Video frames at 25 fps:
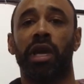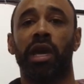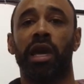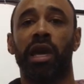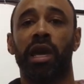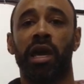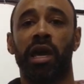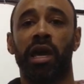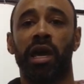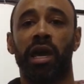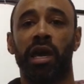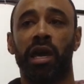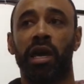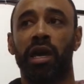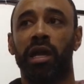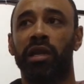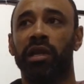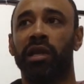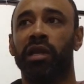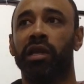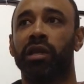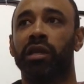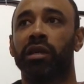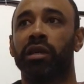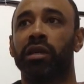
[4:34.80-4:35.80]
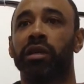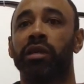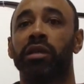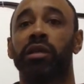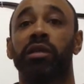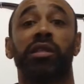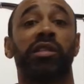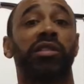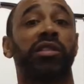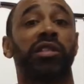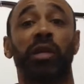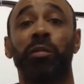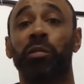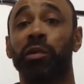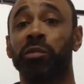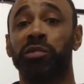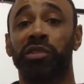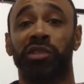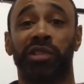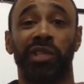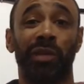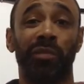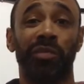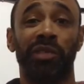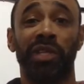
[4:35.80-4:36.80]
and the step up,
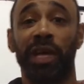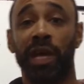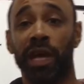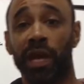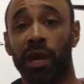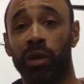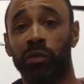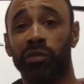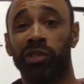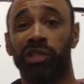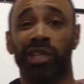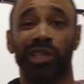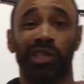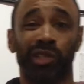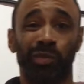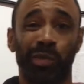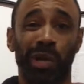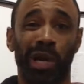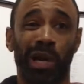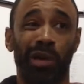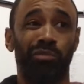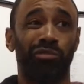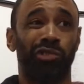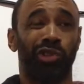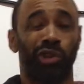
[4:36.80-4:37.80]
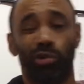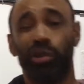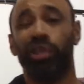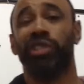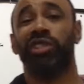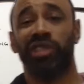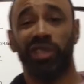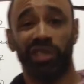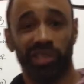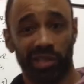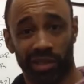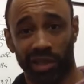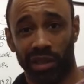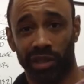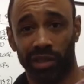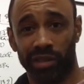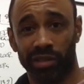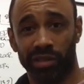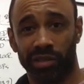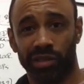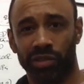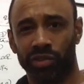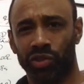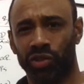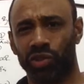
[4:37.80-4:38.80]
step down takes about 36
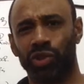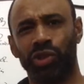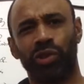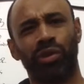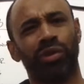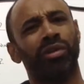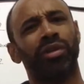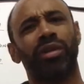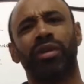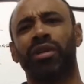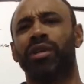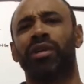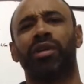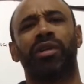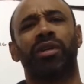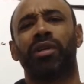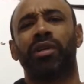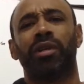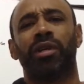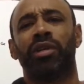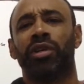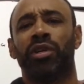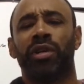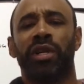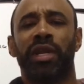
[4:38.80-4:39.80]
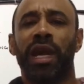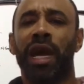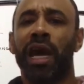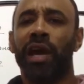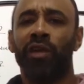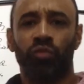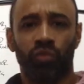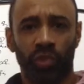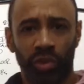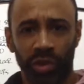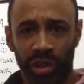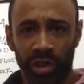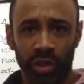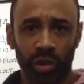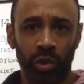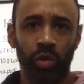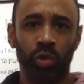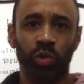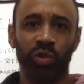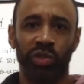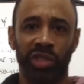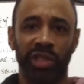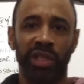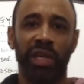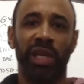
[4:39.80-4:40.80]
seconds. So you're not really
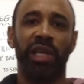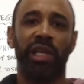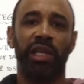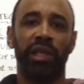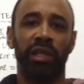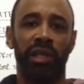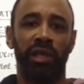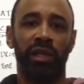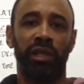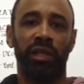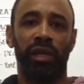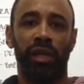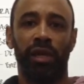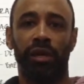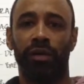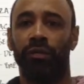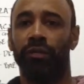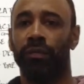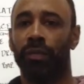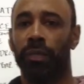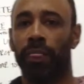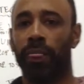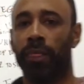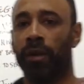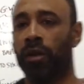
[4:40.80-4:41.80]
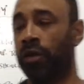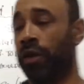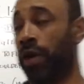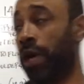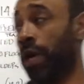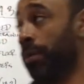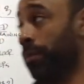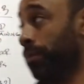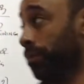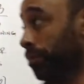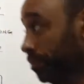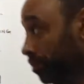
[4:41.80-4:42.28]
losing anything there, all right?